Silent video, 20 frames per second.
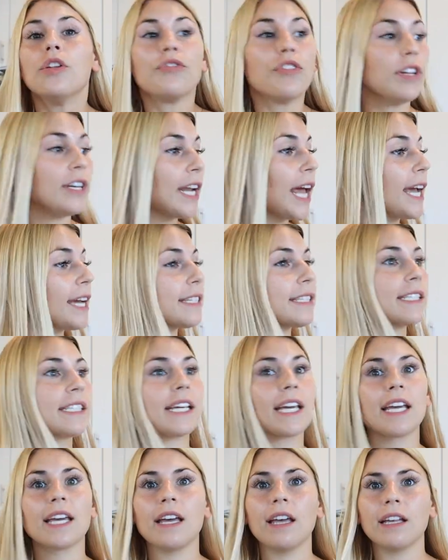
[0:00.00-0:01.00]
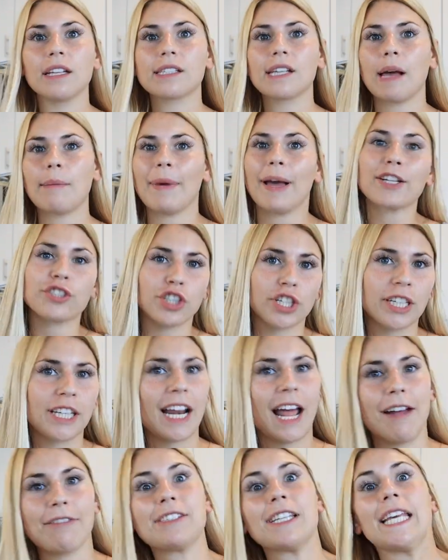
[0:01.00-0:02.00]
The next is I'm actually
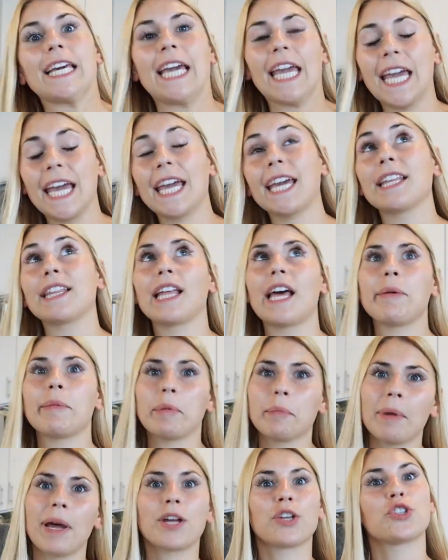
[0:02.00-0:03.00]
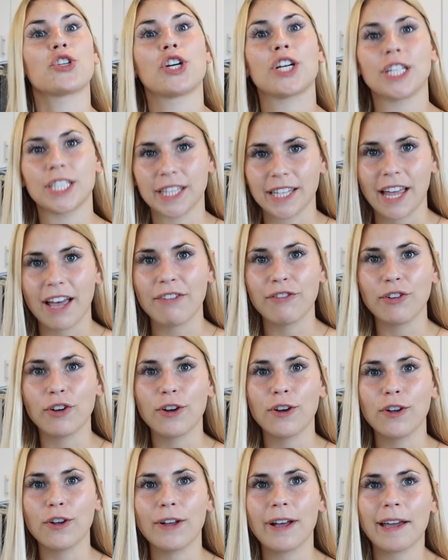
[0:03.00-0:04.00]
gonna have to like hang them and measure and level,